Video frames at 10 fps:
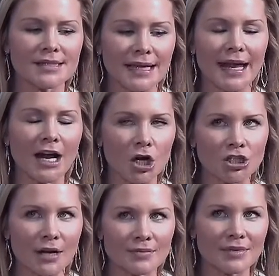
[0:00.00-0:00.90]
the
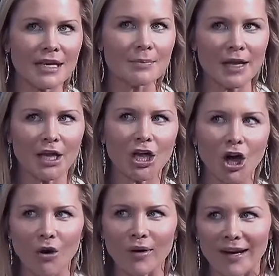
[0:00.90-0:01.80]
character. I'm keeping it
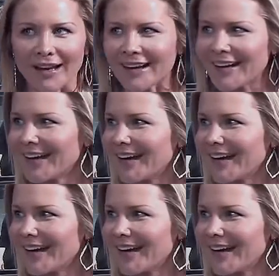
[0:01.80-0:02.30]
going.